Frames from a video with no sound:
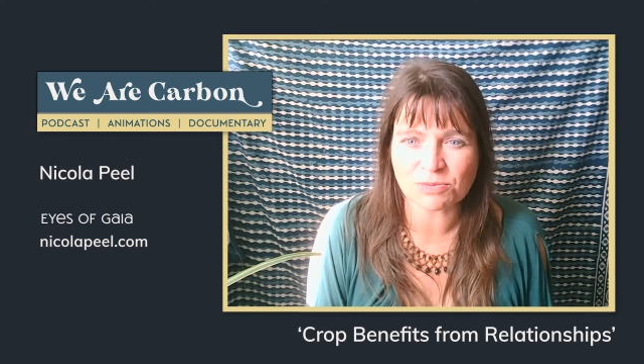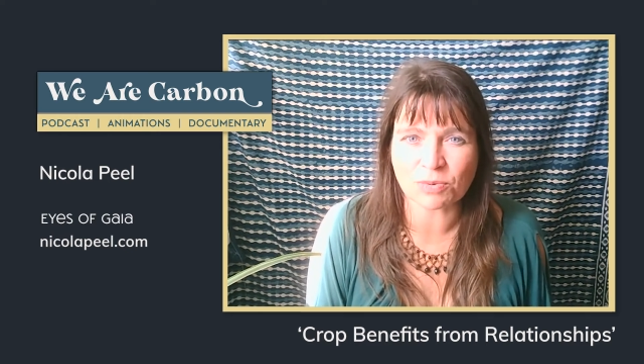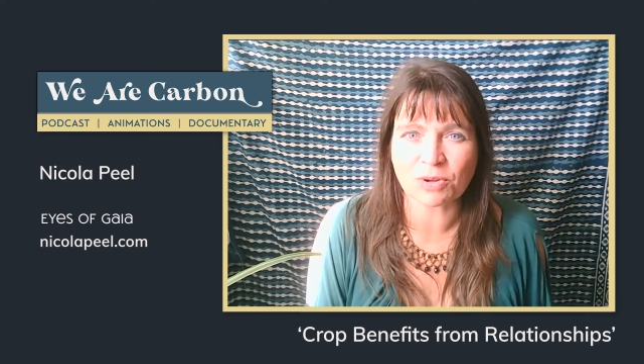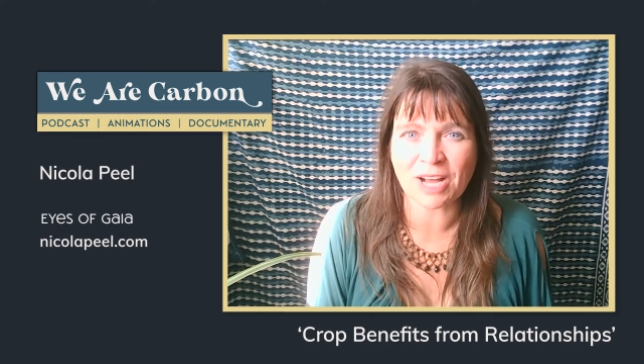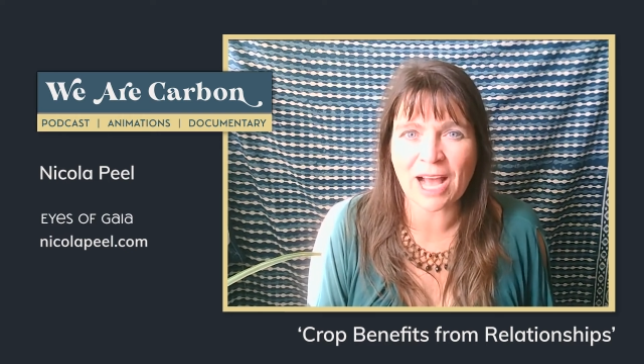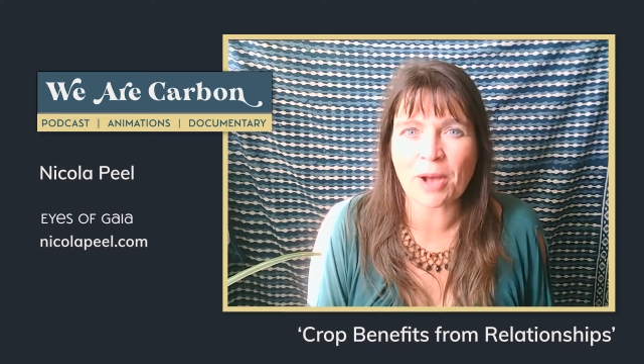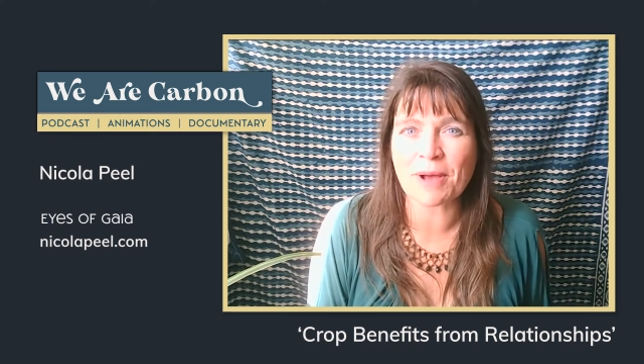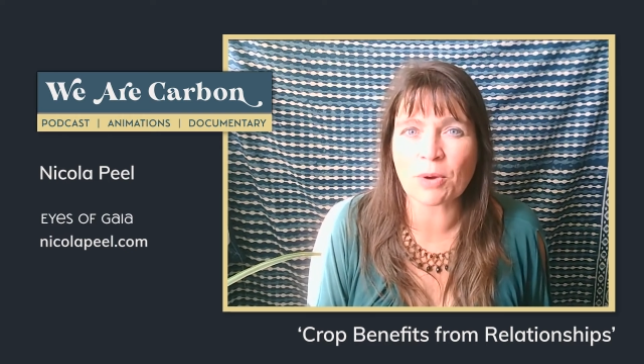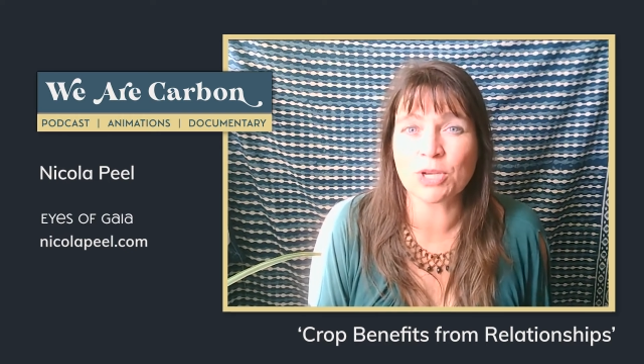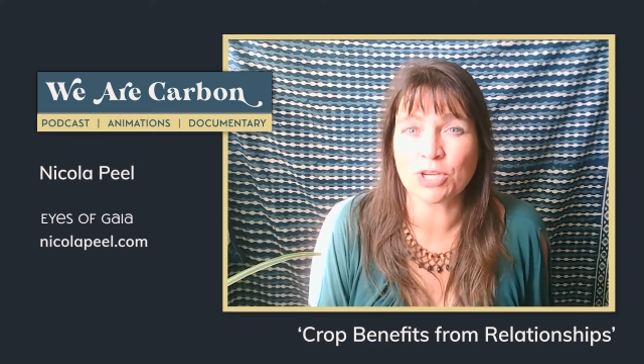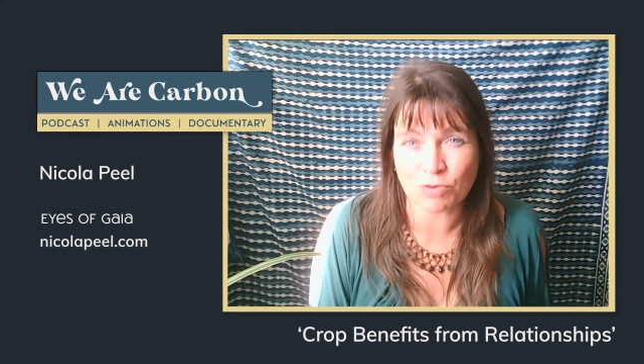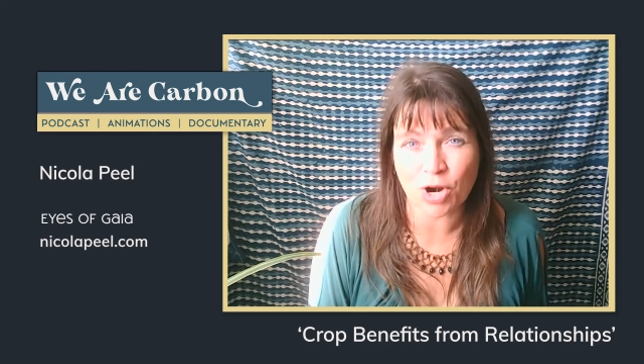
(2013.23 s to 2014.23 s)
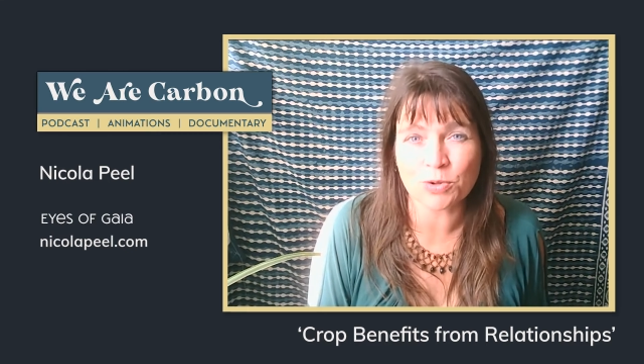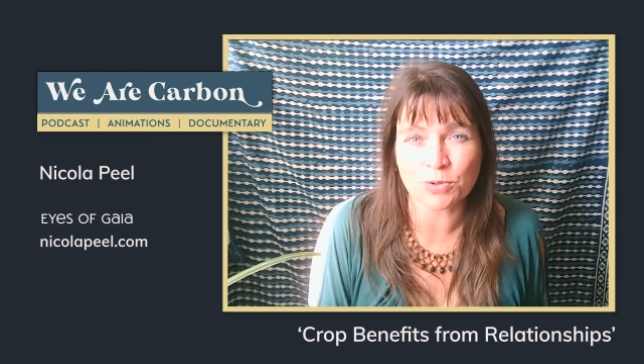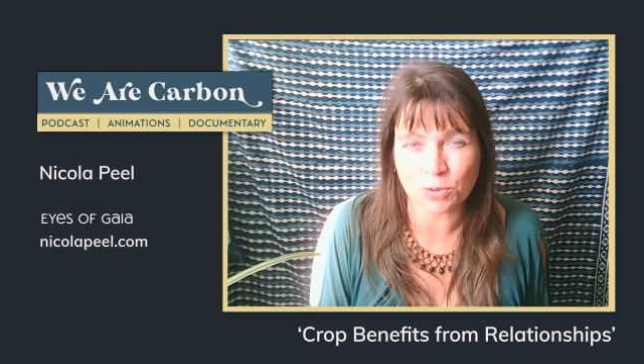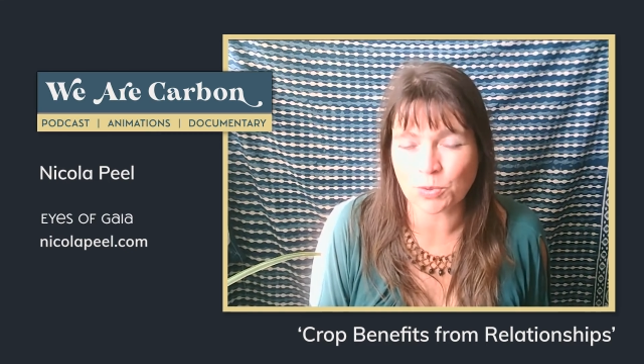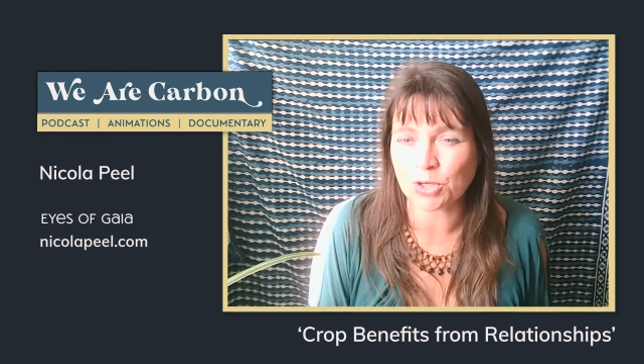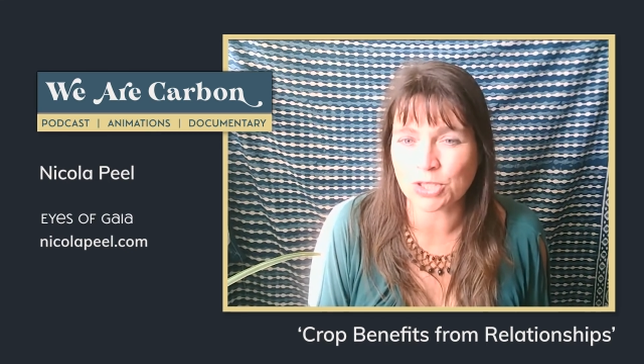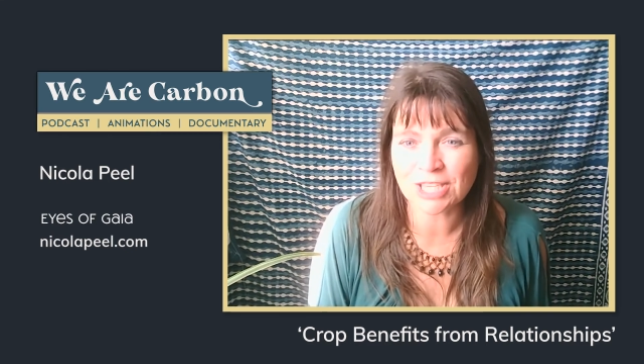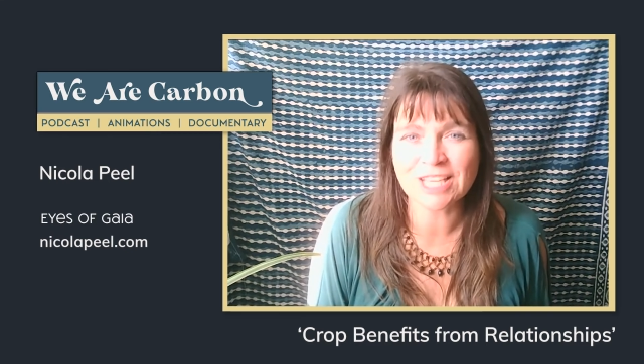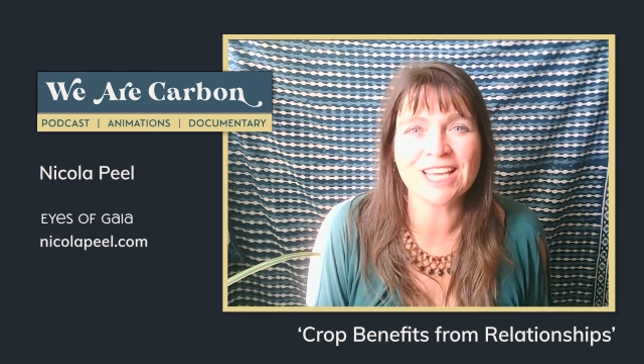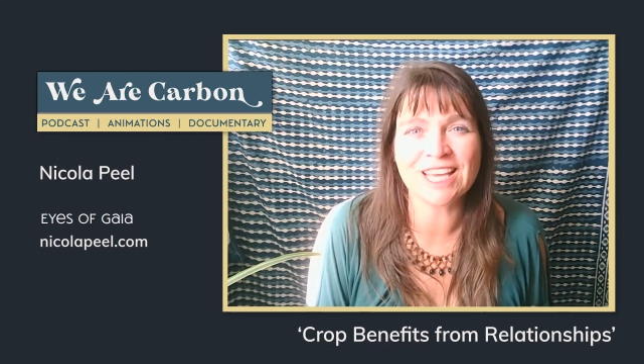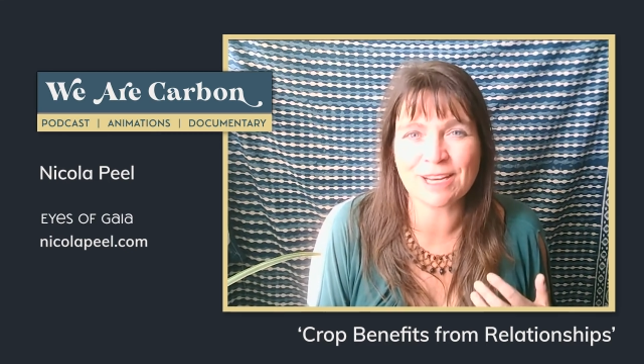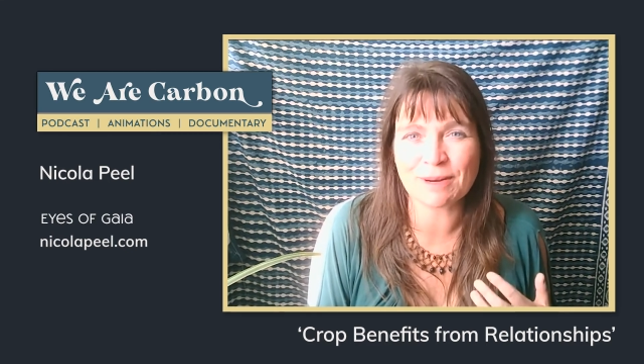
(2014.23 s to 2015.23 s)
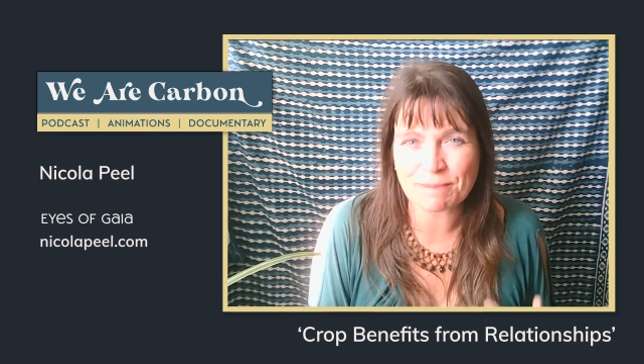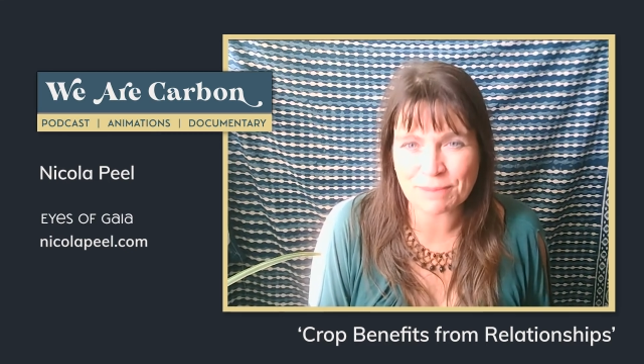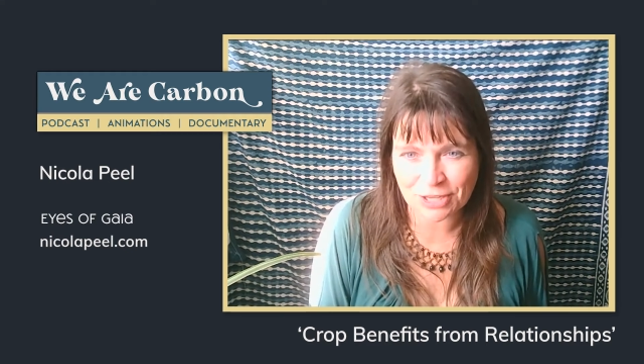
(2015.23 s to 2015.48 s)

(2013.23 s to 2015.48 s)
well, how about we grow the wood in